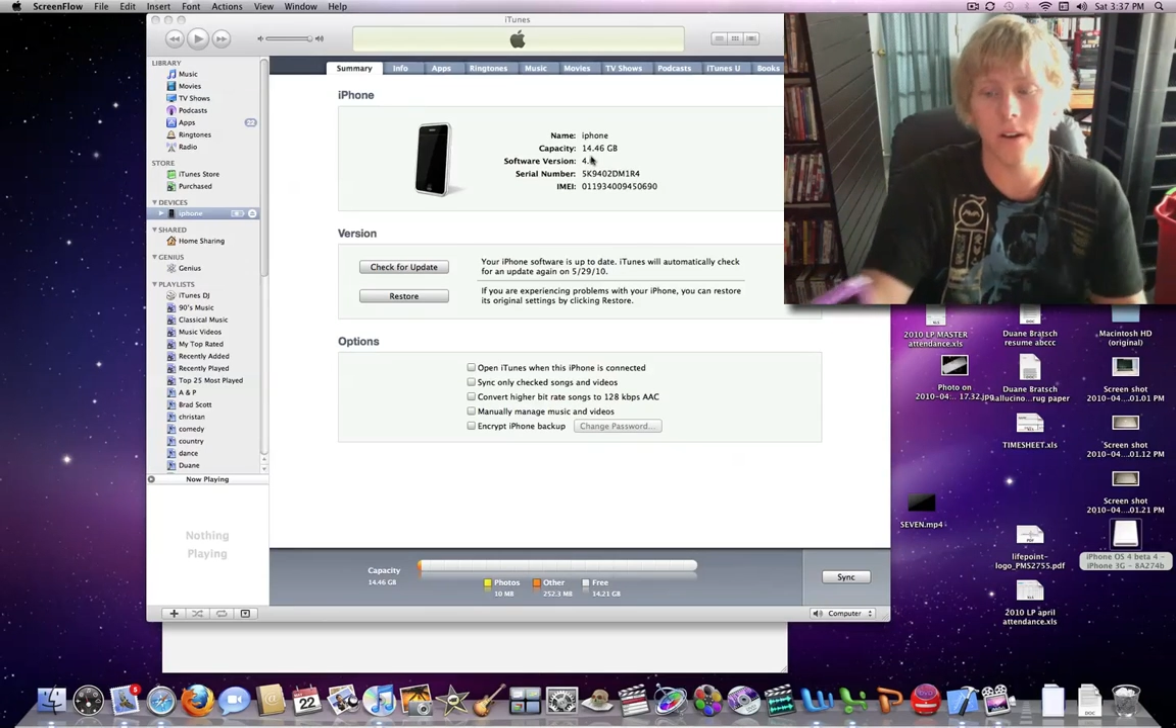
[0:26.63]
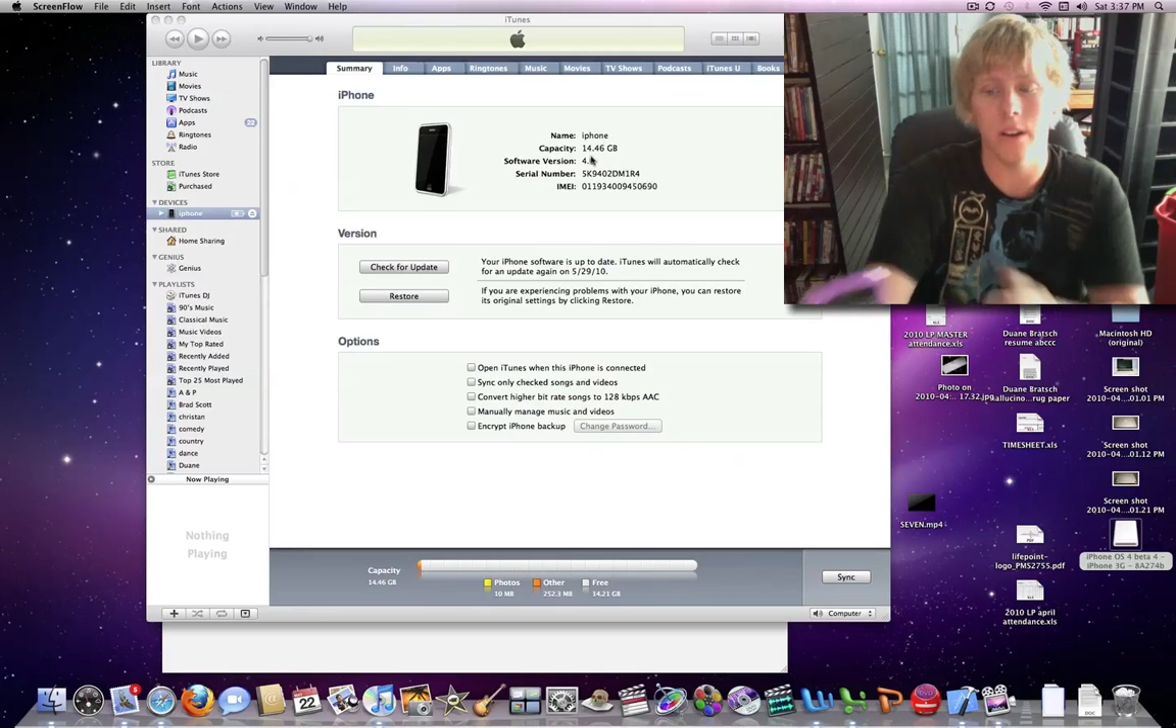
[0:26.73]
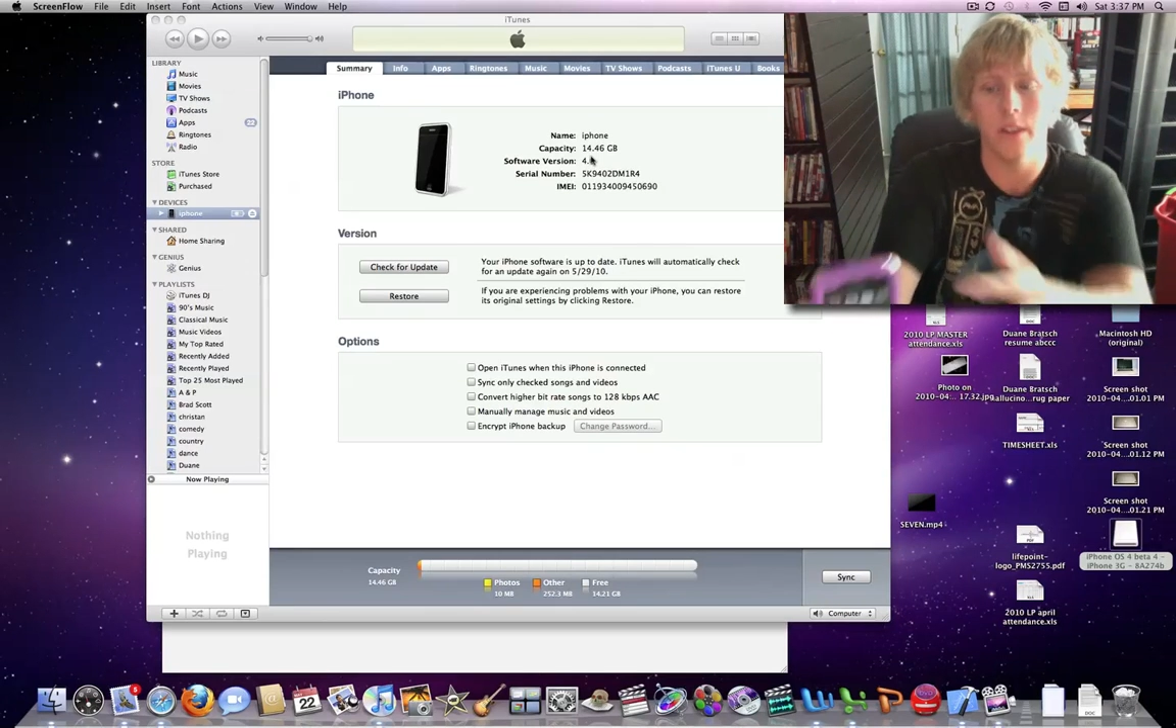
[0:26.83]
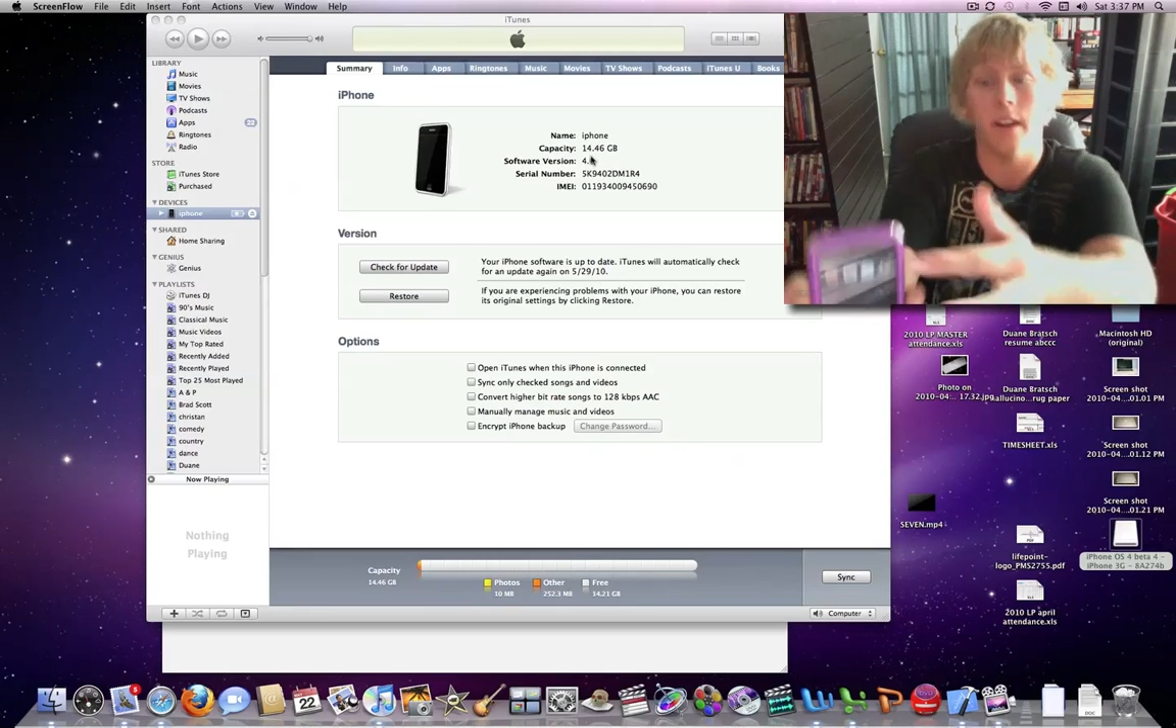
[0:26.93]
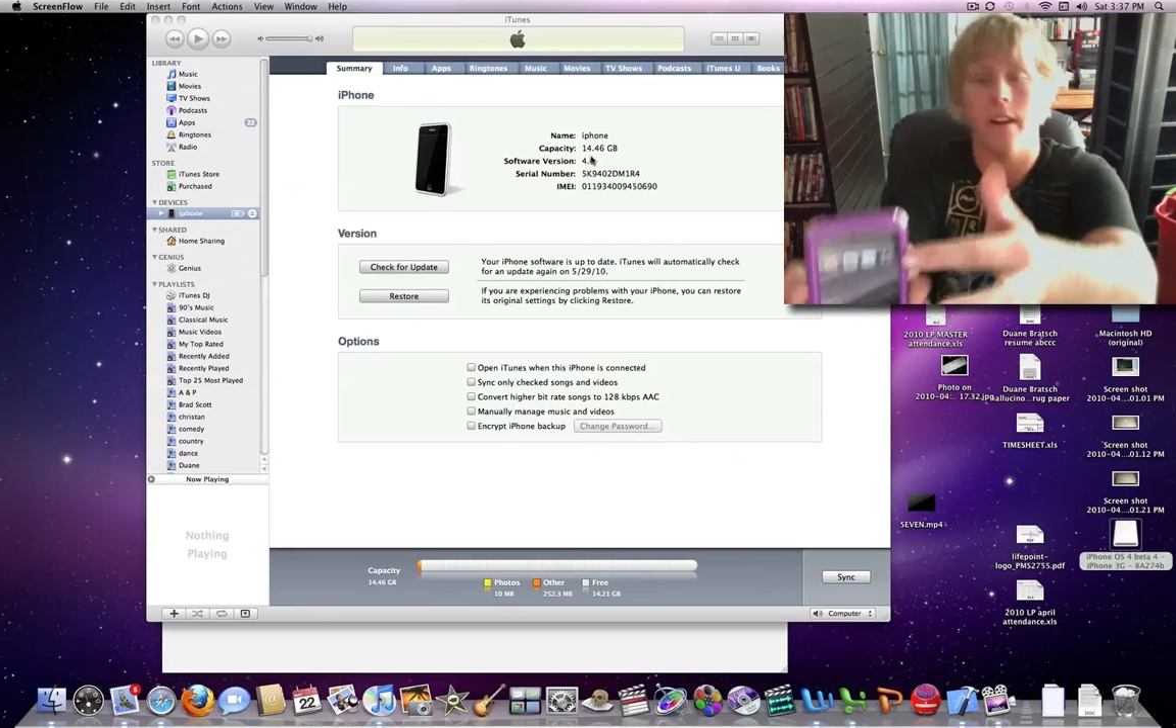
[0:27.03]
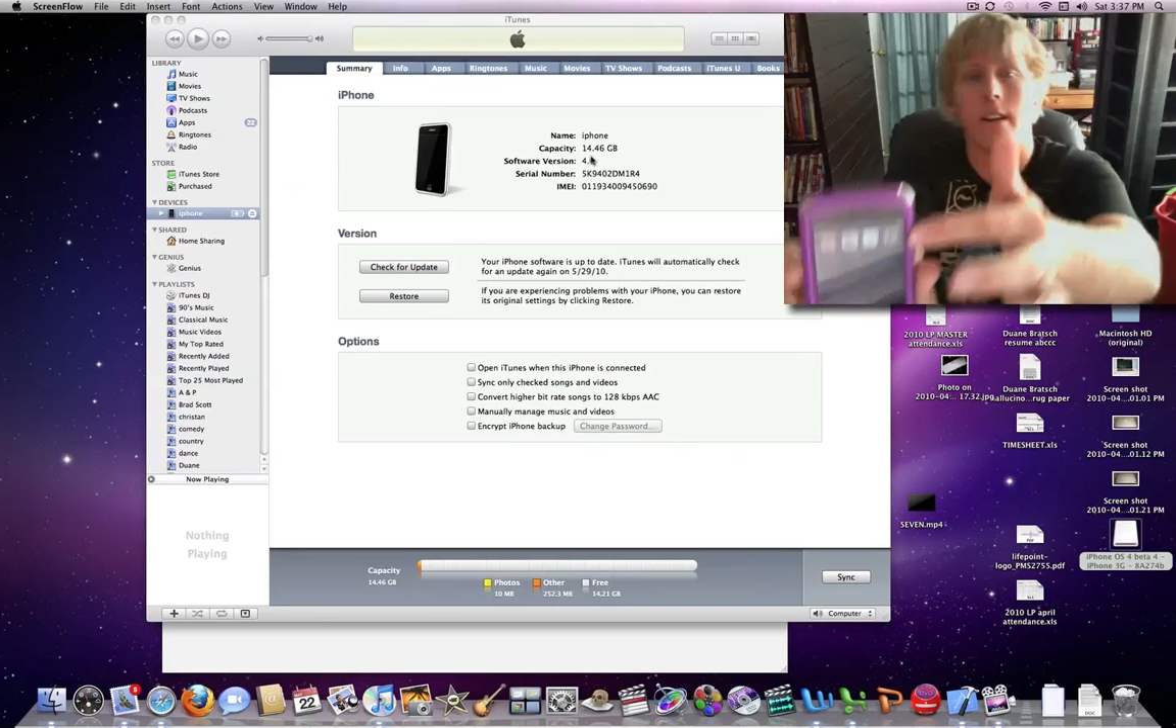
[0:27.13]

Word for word: right there,